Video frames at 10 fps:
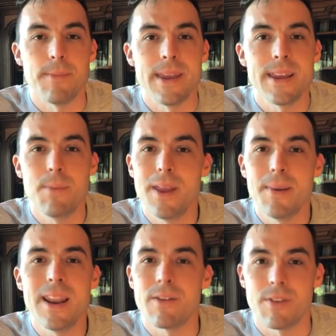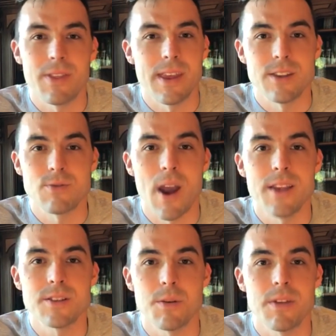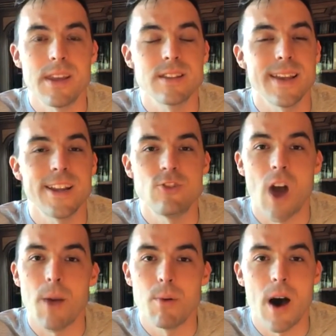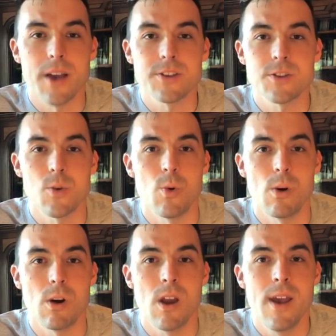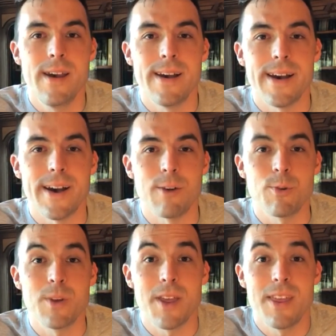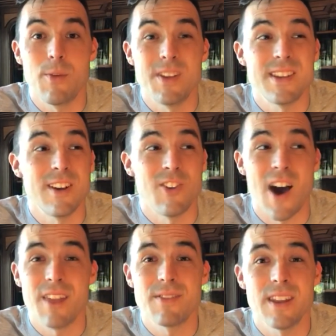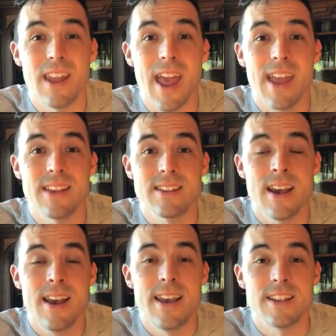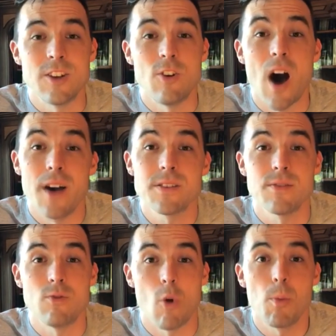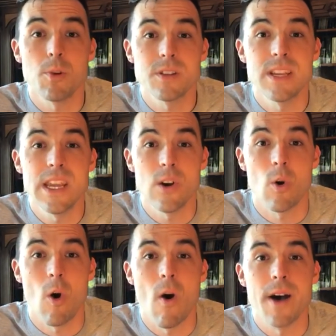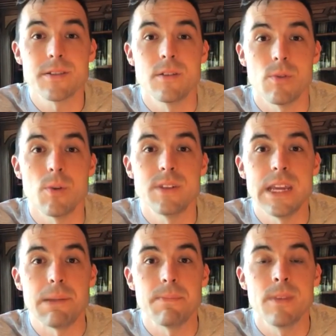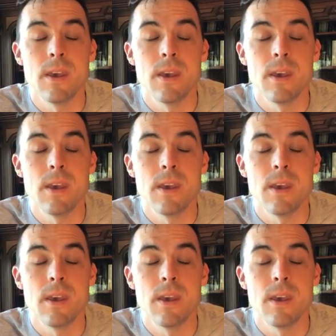It could be many different things, right? So things like a job loss, or really I think we see a lot of today is a loss of normalcy or a loss of routine.